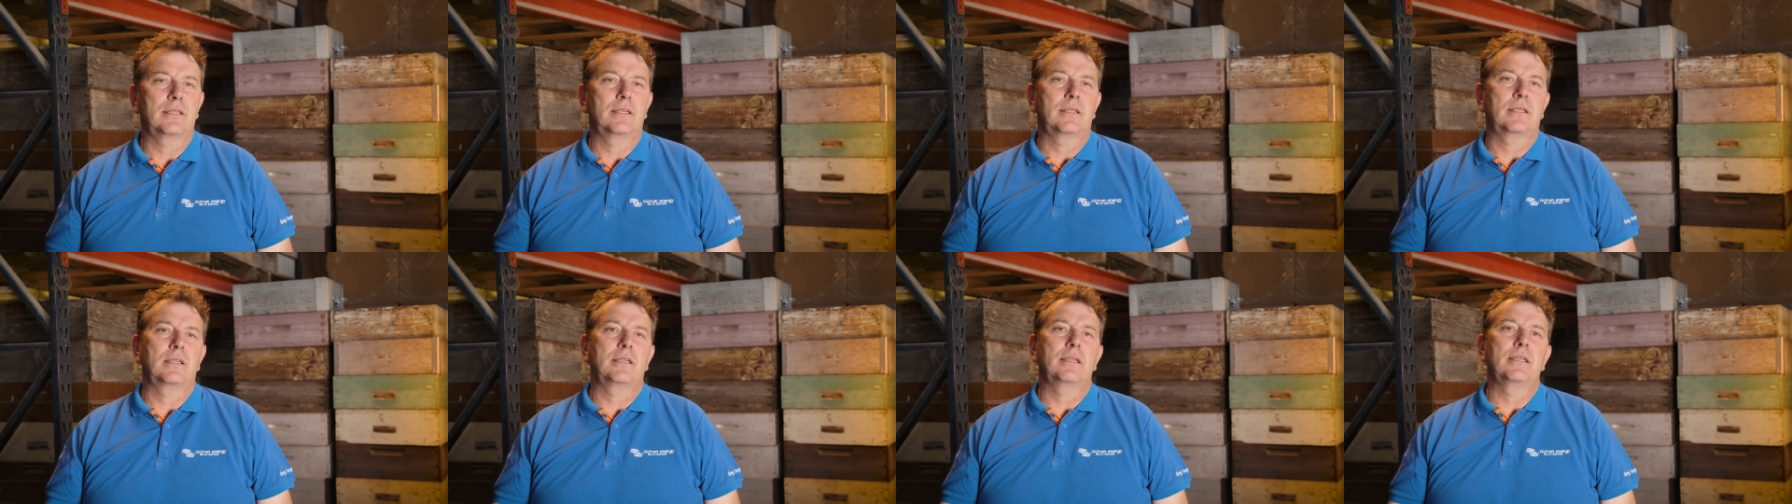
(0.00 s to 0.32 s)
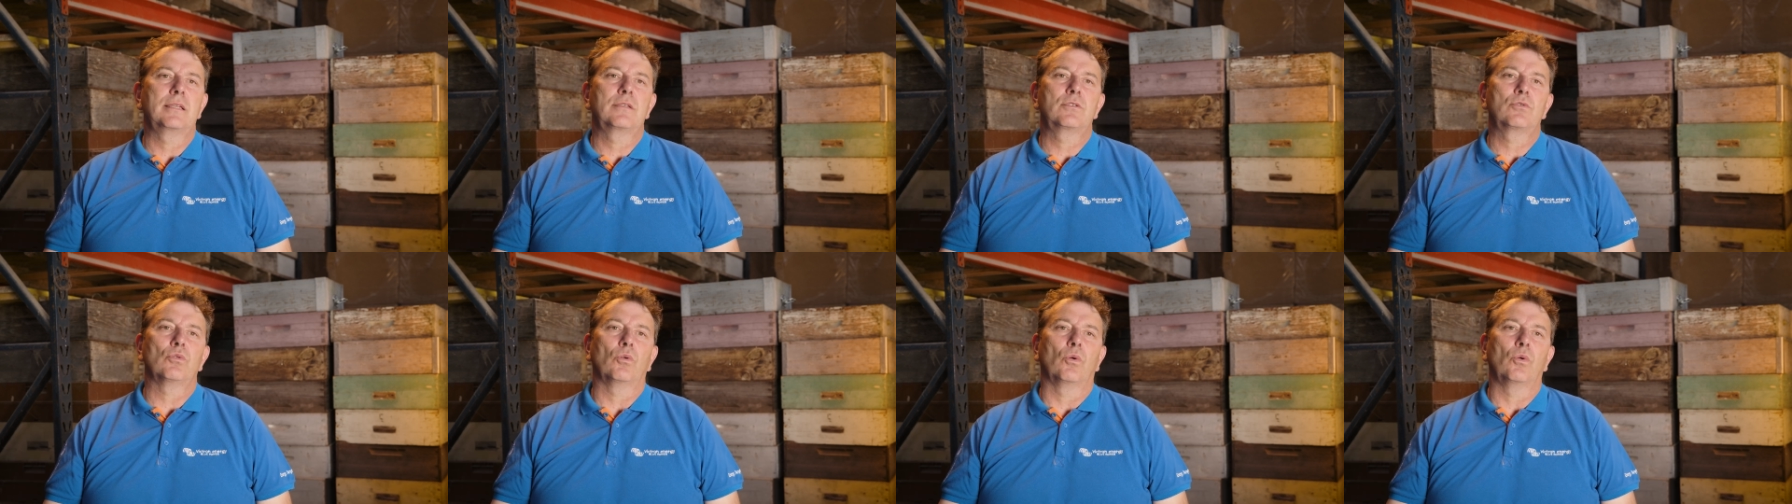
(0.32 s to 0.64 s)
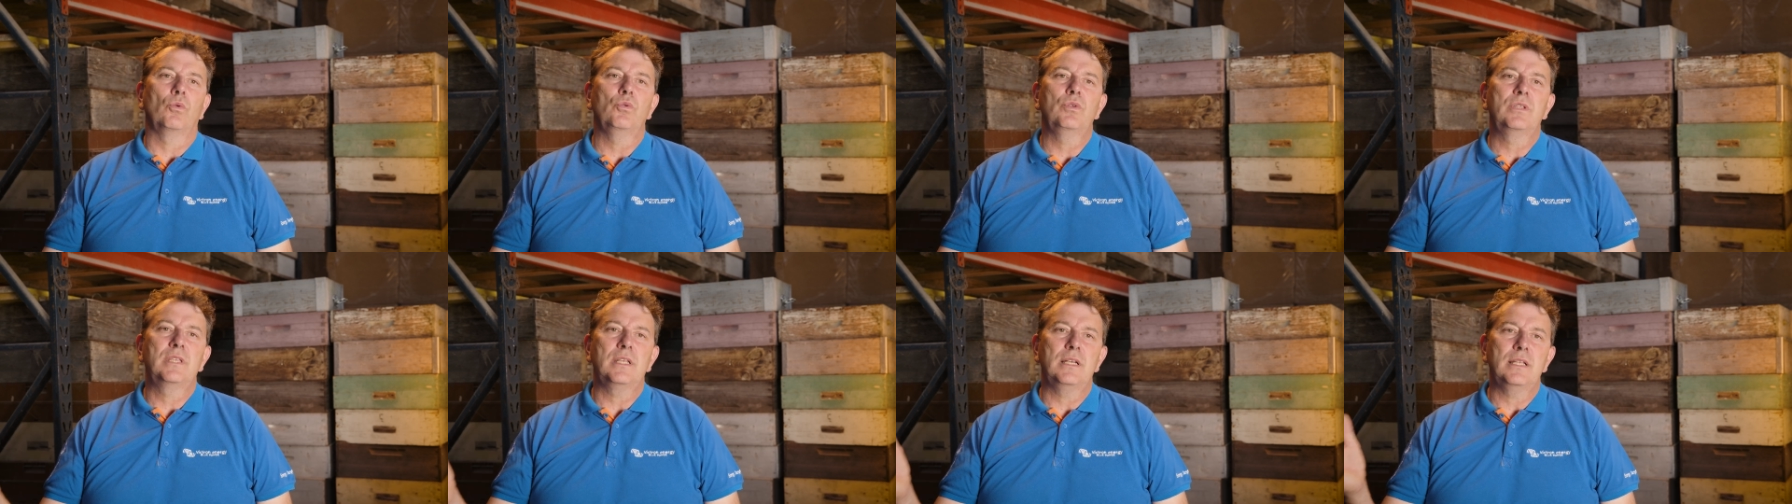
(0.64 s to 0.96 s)
The goal
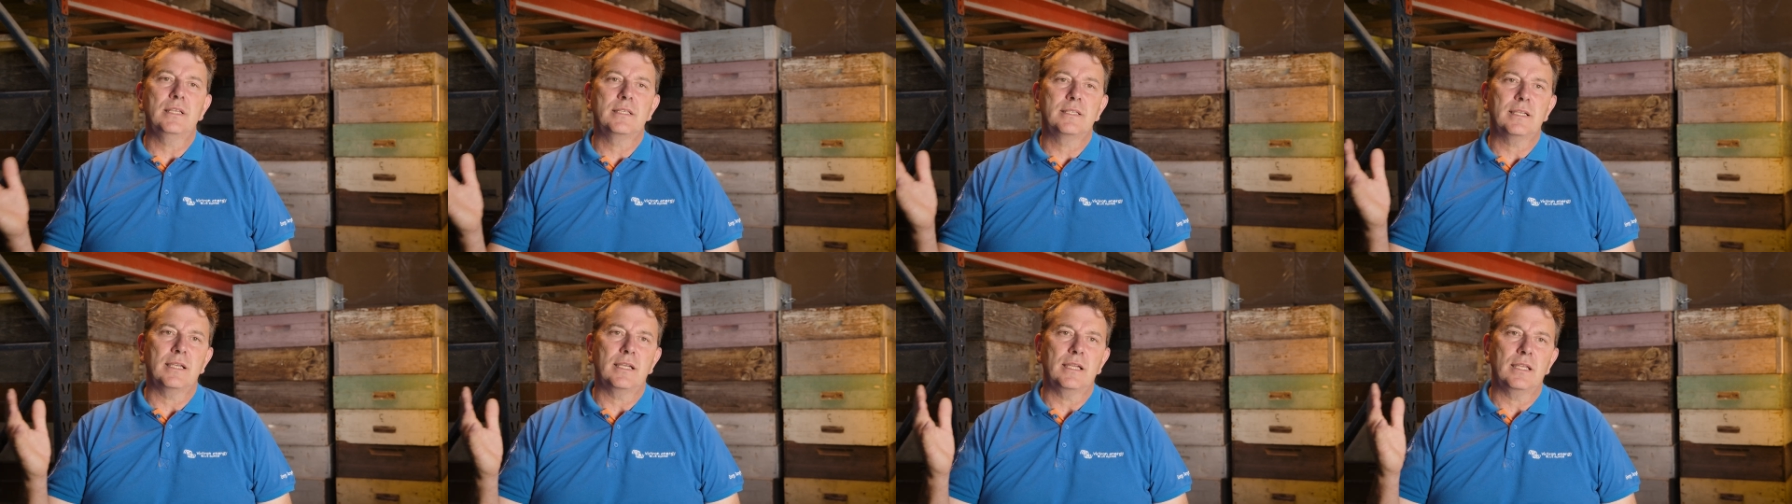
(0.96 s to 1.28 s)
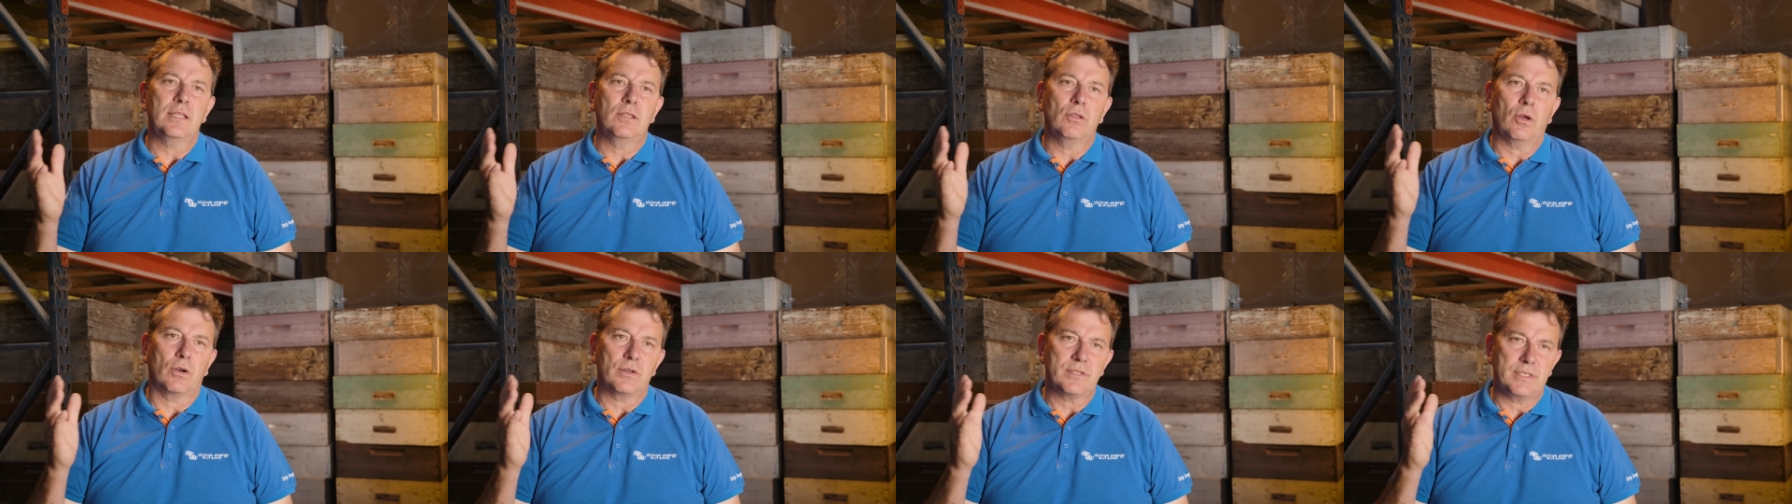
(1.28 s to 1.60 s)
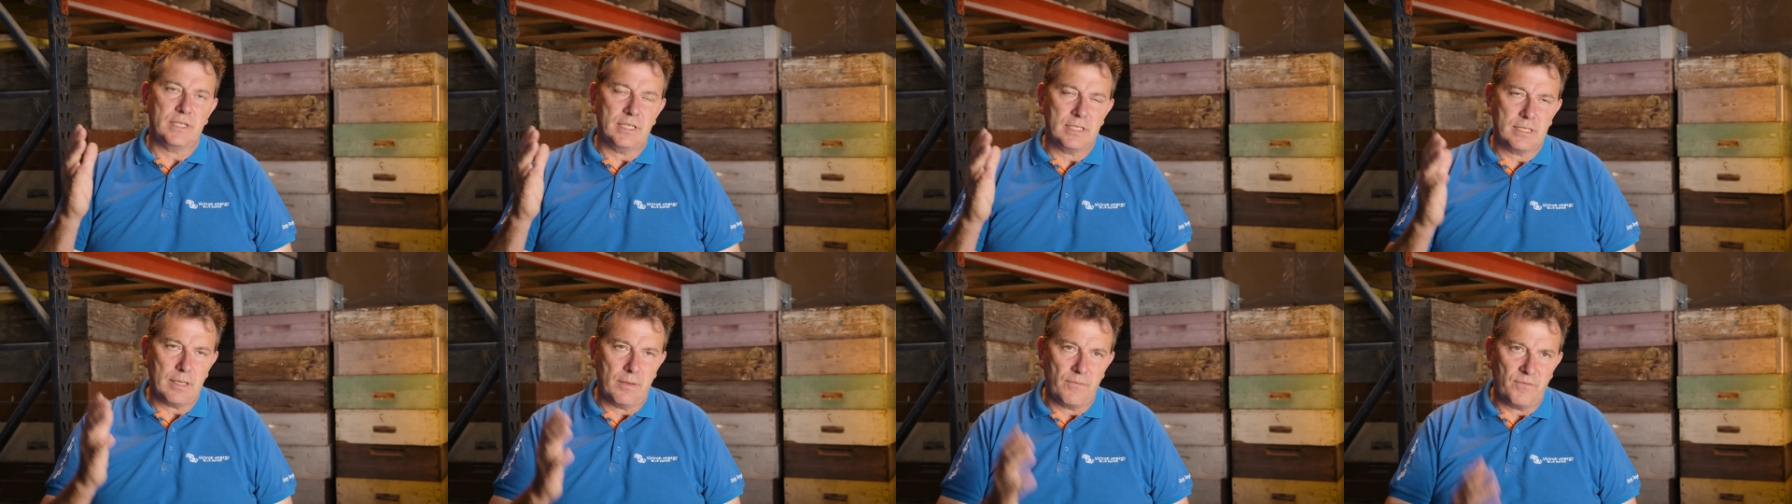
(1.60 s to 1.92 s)
is to increase the
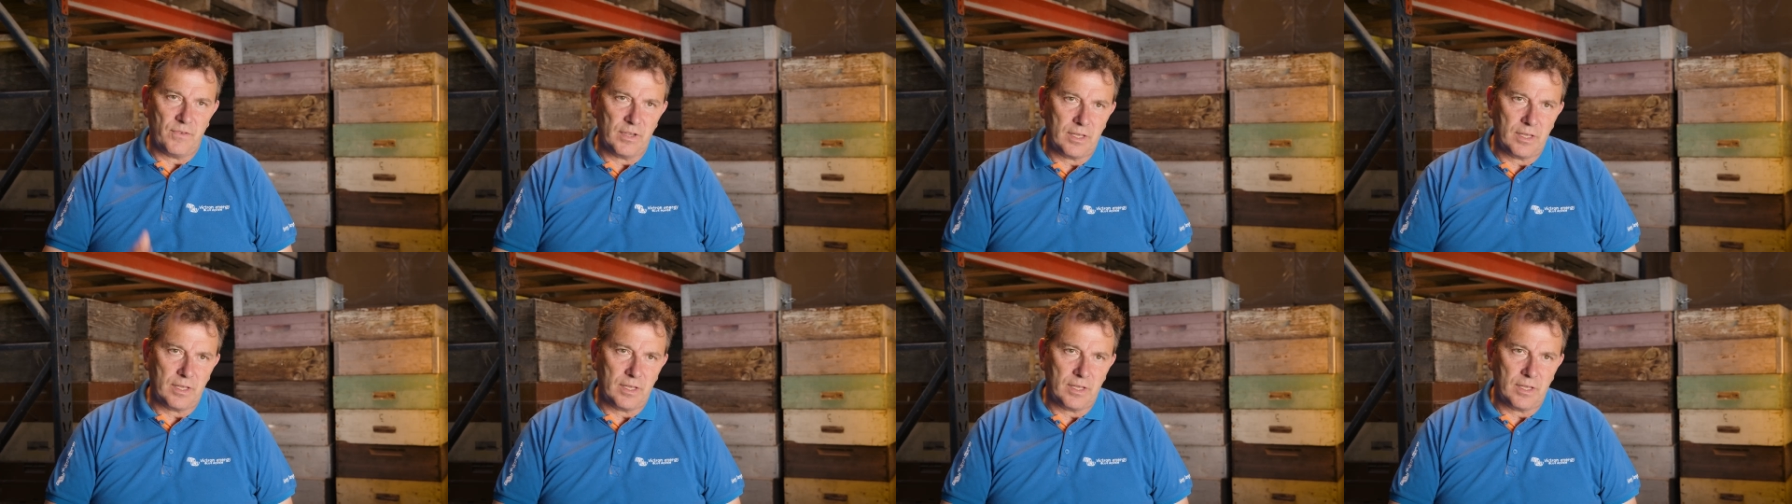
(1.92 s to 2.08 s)
share